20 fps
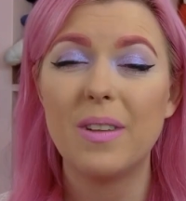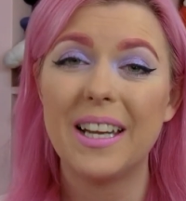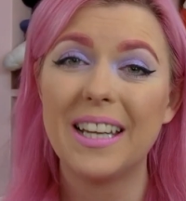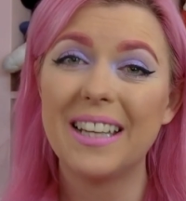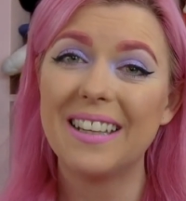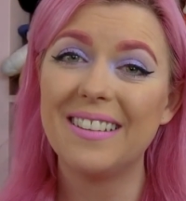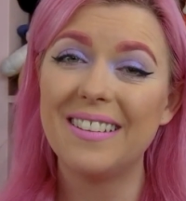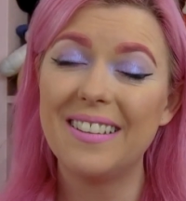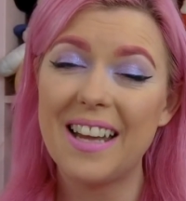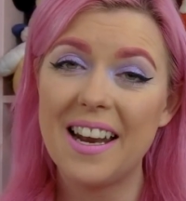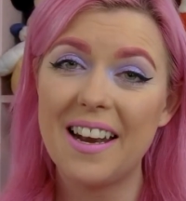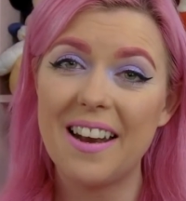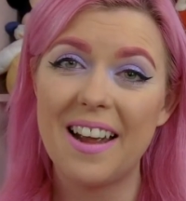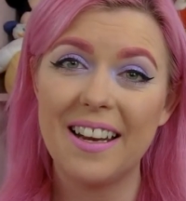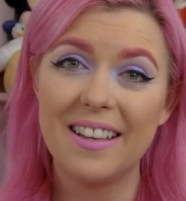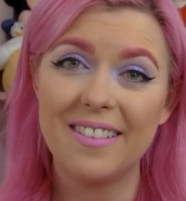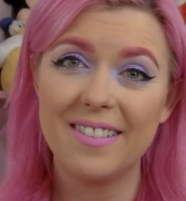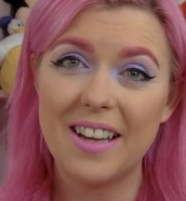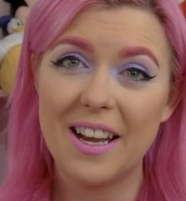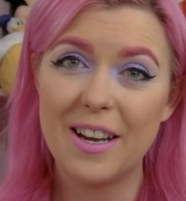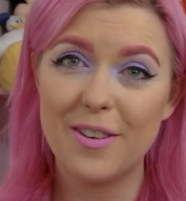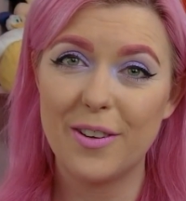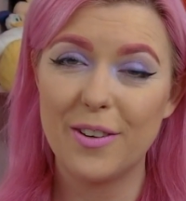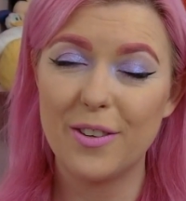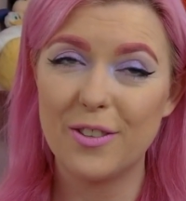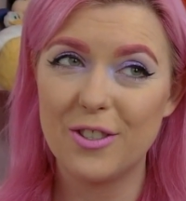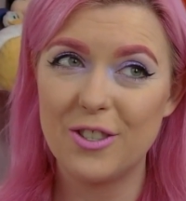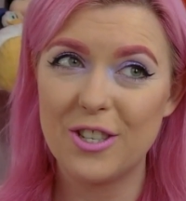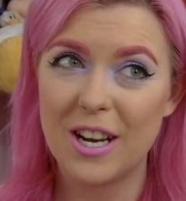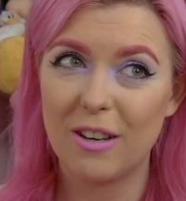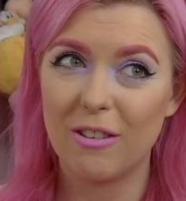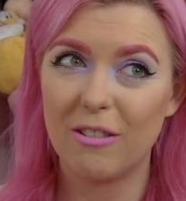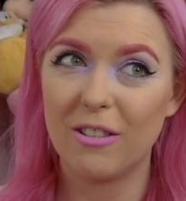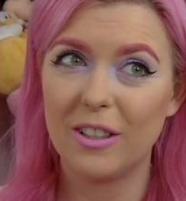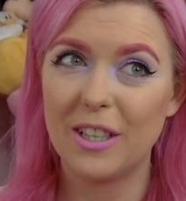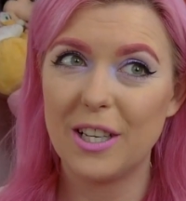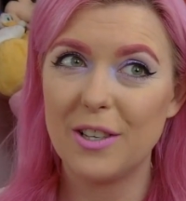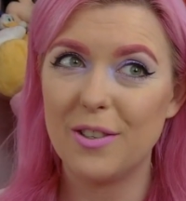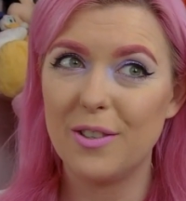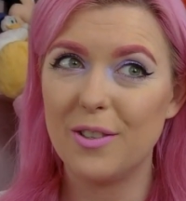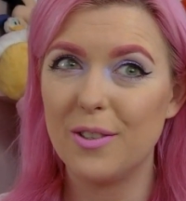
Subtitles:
Like I said, I don't generally